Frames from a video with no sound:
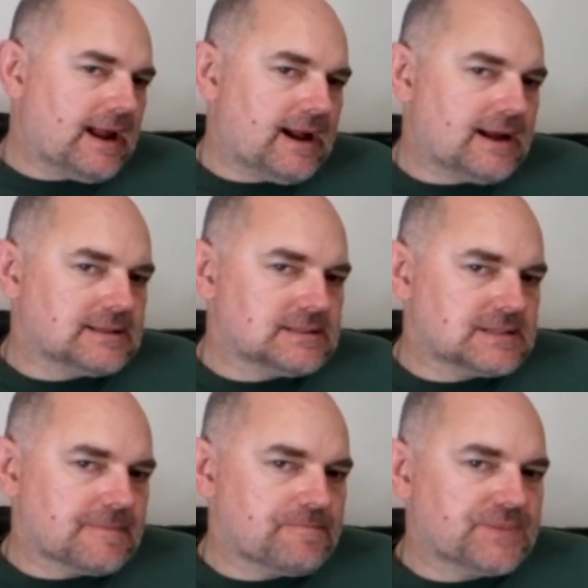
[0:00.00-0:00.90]

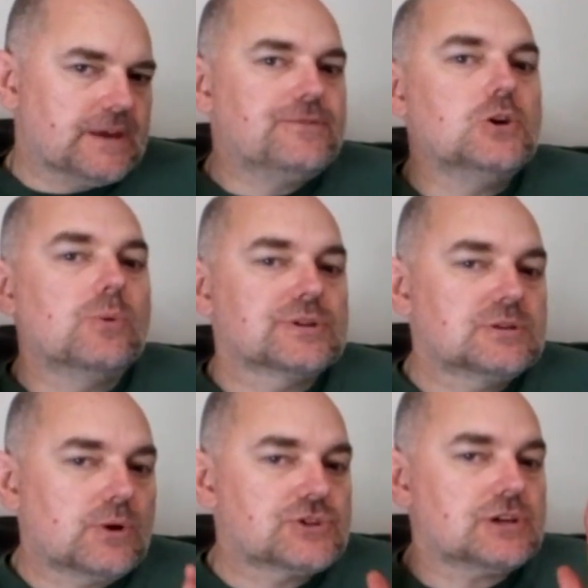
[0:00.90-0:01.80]
And if you want
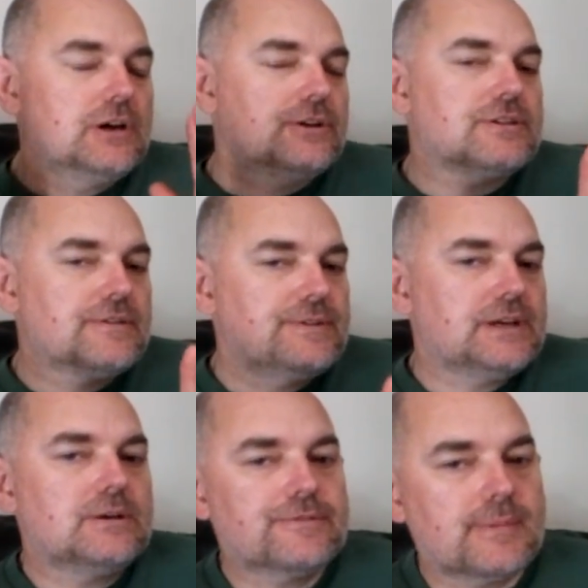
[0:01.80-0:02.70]
to watch another
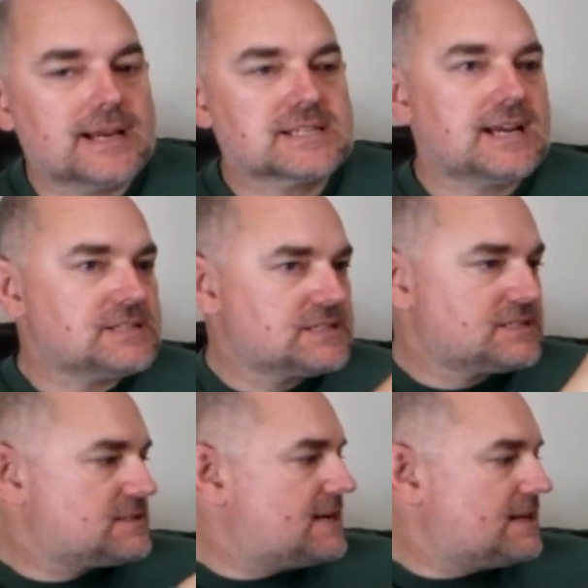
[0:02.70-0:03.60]
video from
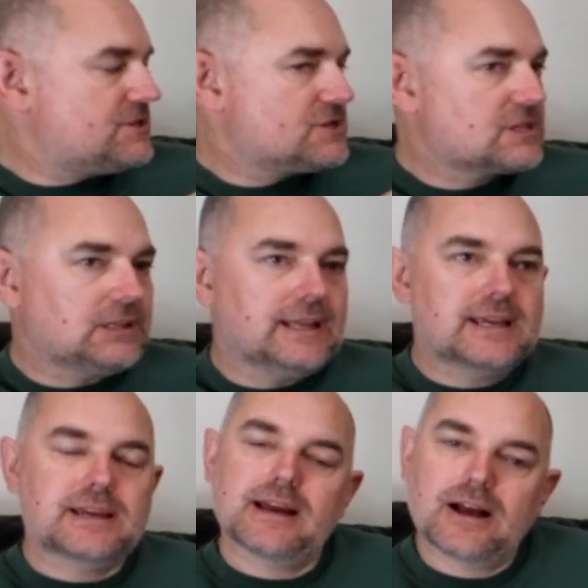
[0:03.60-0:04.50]
Hasscasts, then just
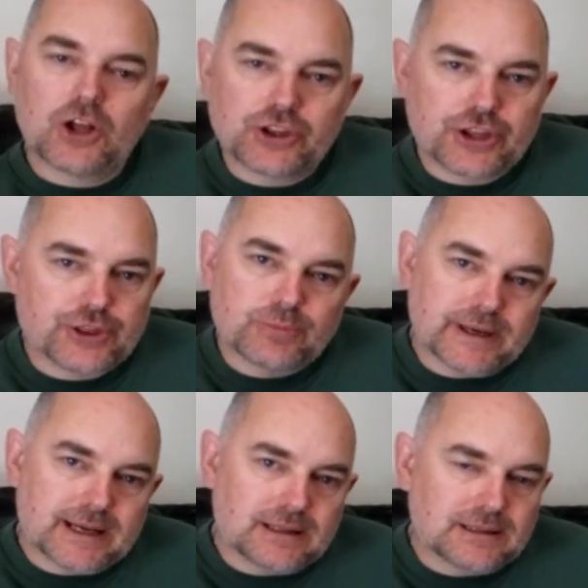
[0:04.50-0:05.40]
click on the
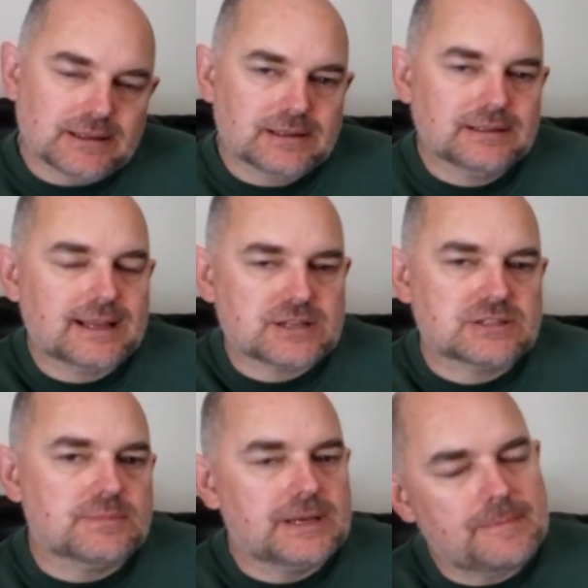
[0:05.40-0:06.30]
thumbnail
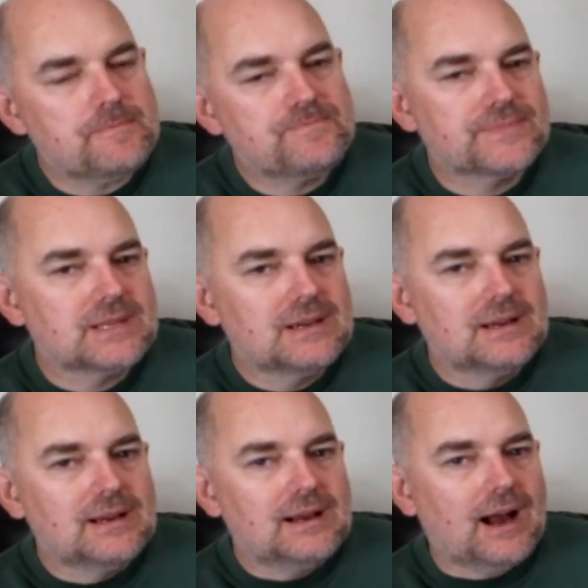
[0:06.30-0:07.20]
next to me.
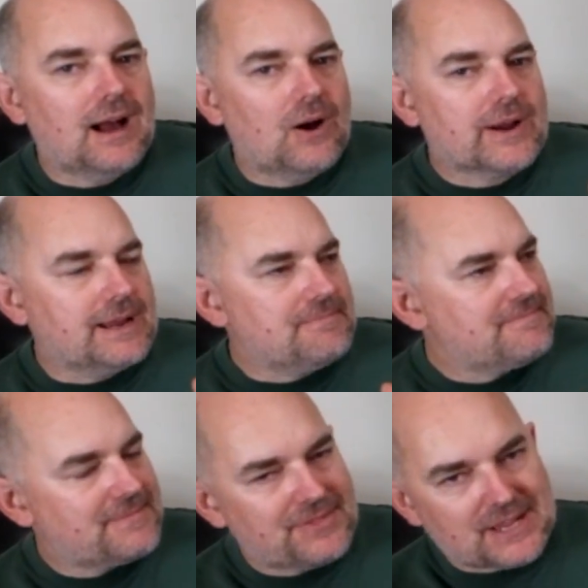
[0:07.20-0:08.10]
Uh, okay,
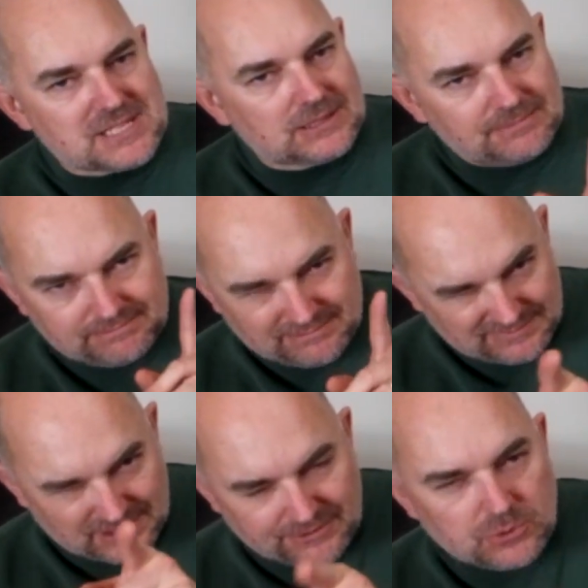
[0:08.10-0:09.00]
thanks a lot.
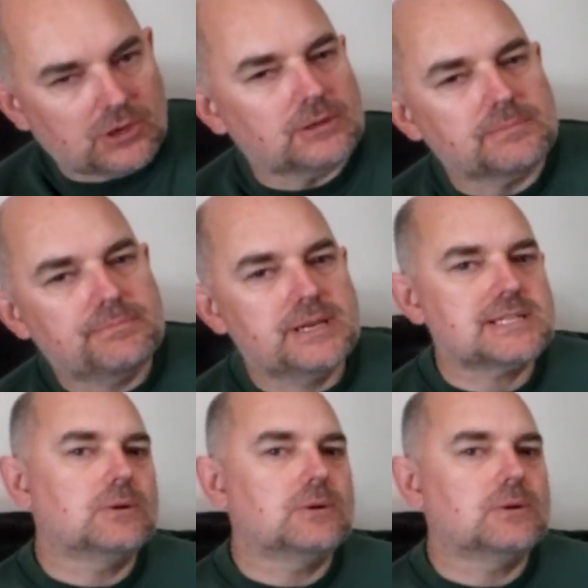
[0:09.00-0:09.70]
Love you all. Peace